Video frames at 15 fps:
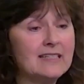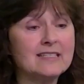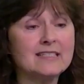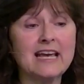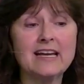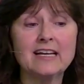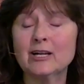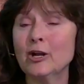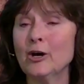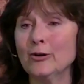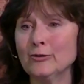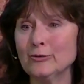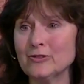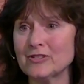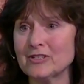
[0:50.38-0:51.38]
stay
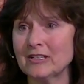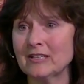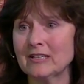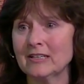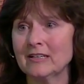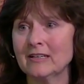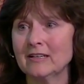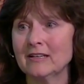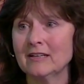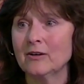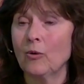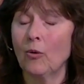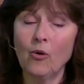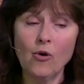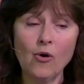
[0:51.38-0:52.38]
closed,
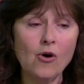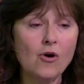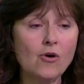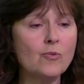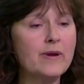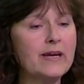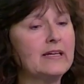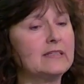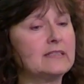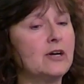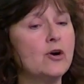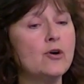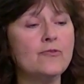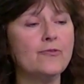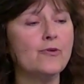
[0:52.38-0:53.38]
or we can
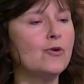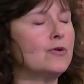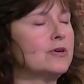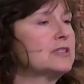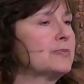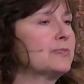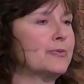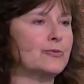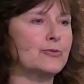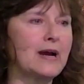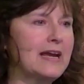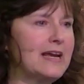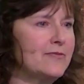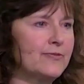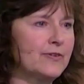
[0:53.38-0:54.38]
go forward
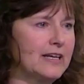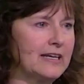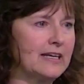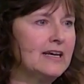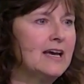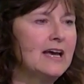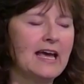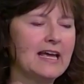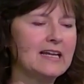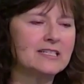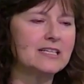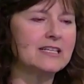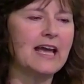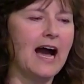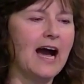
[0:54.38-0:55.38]
bravely
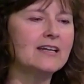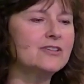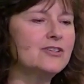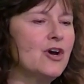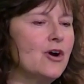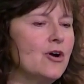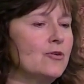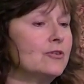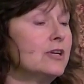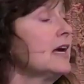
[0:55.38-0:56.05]
into the unknown,